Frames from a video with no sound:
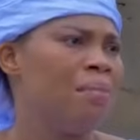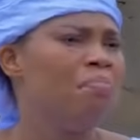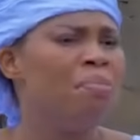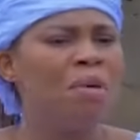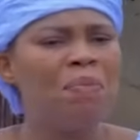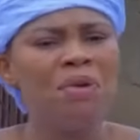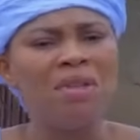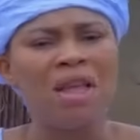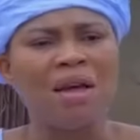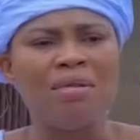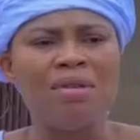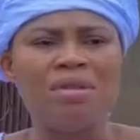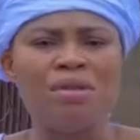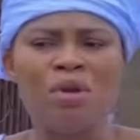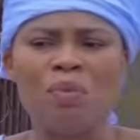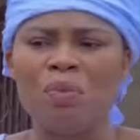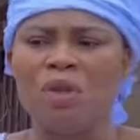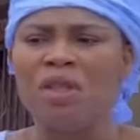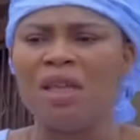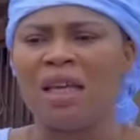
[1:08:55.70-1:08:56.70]
Maybe there is
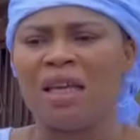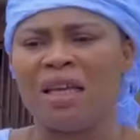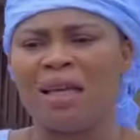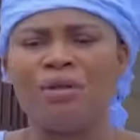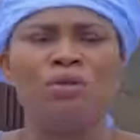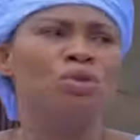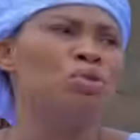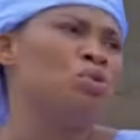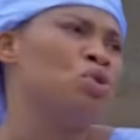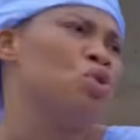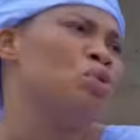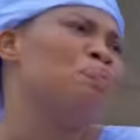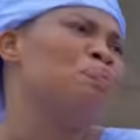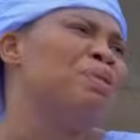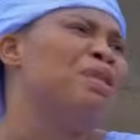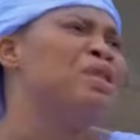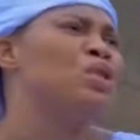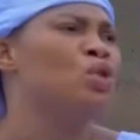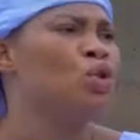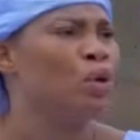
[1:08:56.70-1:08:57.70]
something I can do to
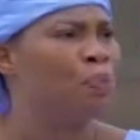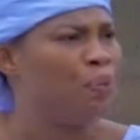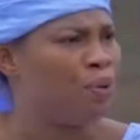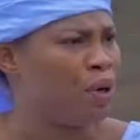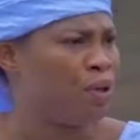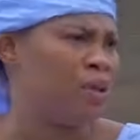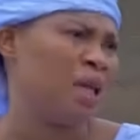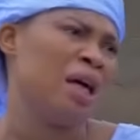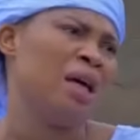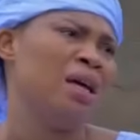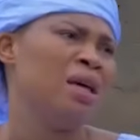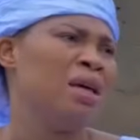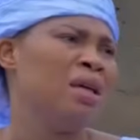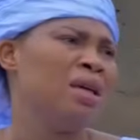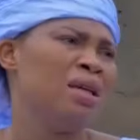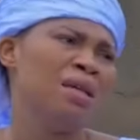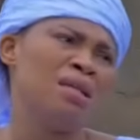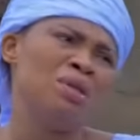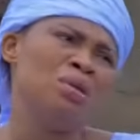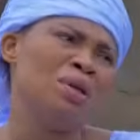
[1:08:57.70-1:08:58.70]
please your brother.
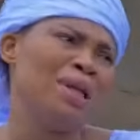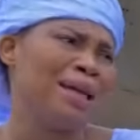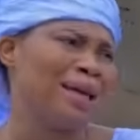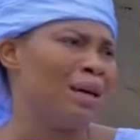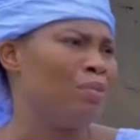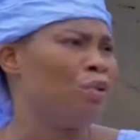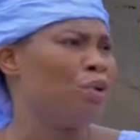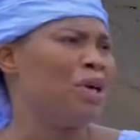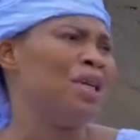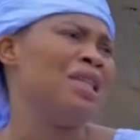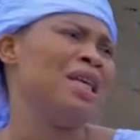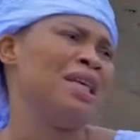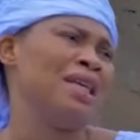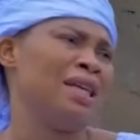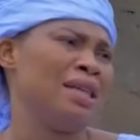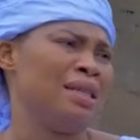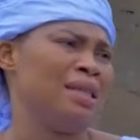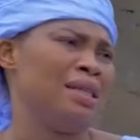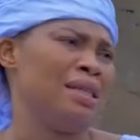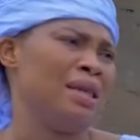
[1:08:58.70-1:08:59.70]
It's not like I'm going
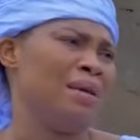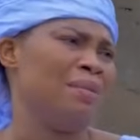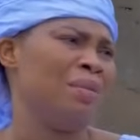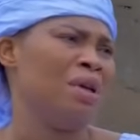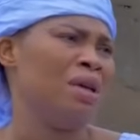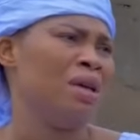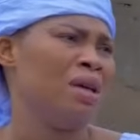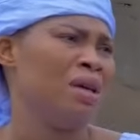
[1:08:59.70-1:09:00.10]
against him.